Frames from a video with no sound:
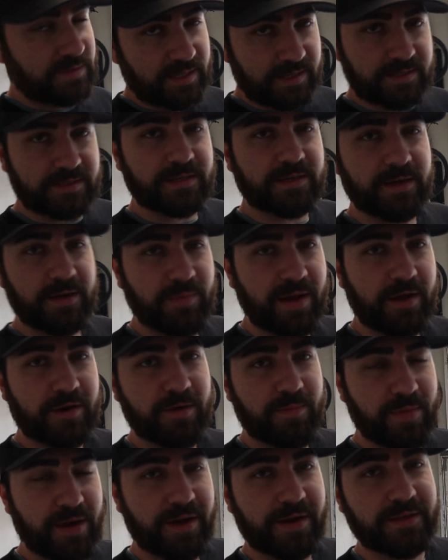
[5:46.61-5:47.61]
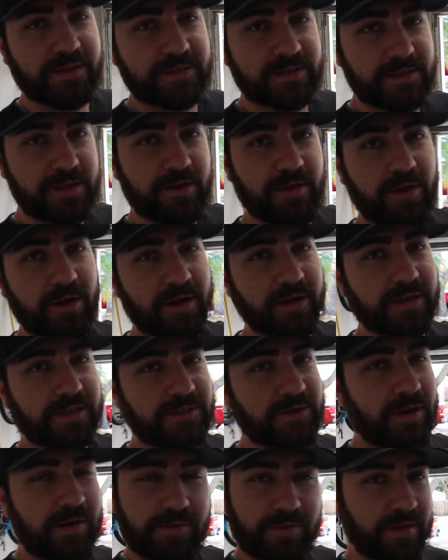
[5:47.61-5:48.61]
decent amount of mud still on it,
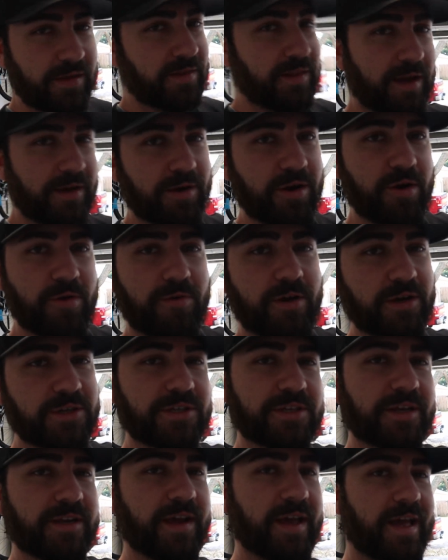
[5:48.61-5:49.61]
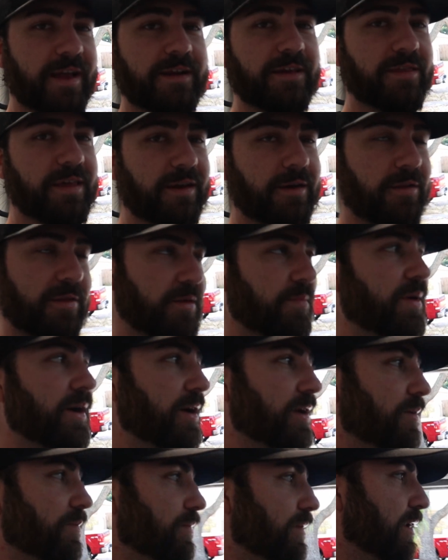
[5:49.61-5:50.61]
so I don't think that car wash did anything on the
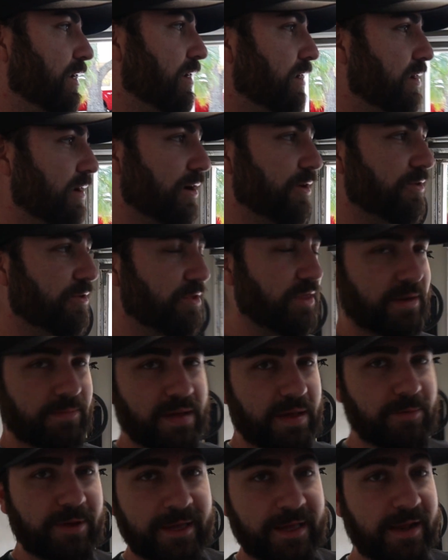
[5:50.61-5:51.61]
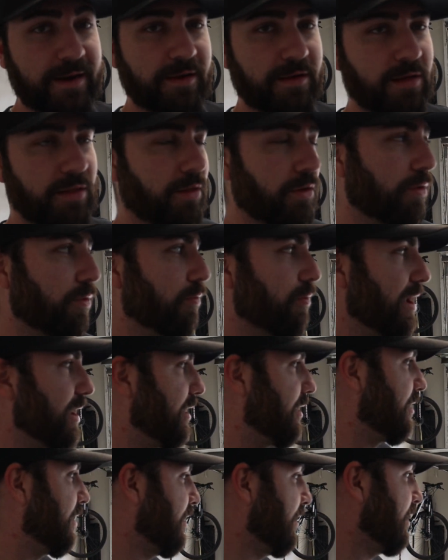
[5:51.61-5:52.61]
bottom other than maybe get it a little
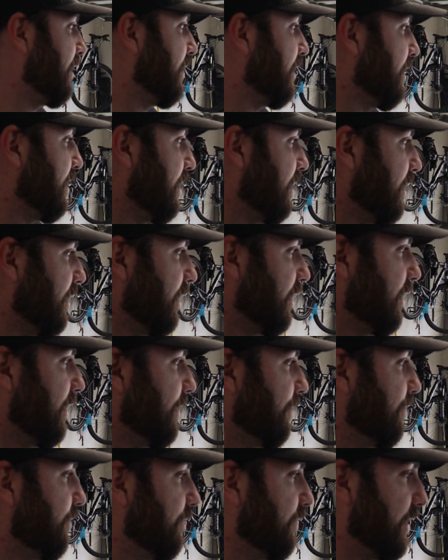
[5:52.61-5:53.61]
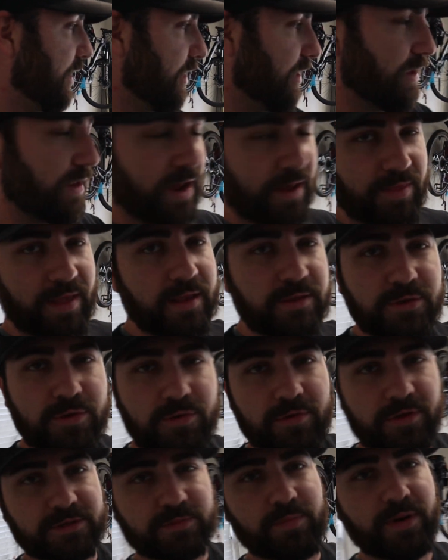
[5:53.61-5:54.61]
wet. But yeah, that
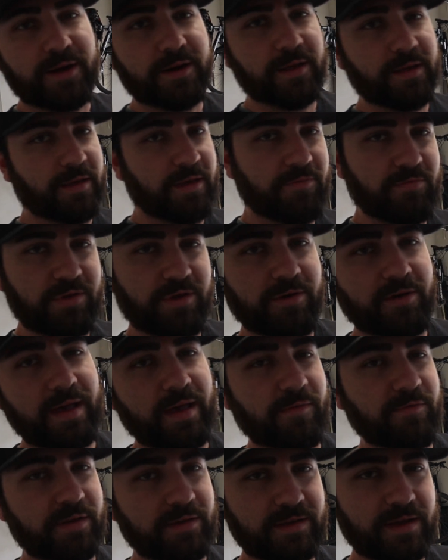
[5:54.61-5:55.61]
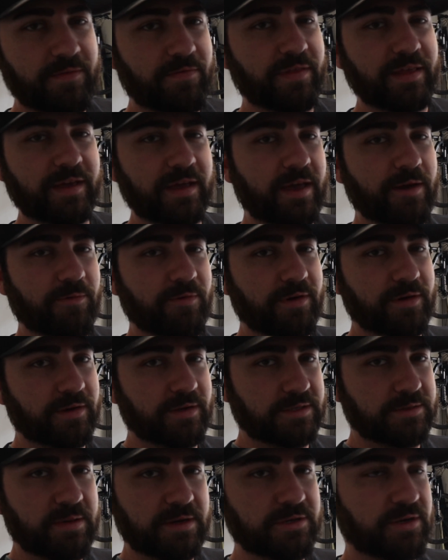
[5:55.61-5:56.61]
tool is money. If you don't have it, definitely get one,
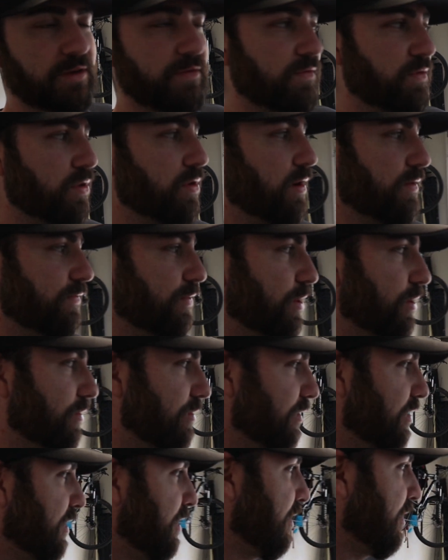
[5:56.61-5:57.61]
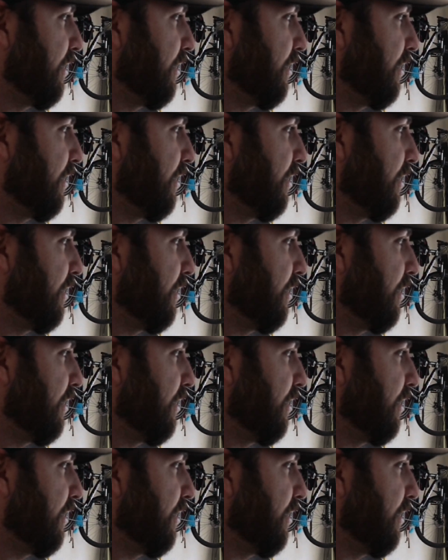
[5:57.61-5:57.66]
especially if you off-road.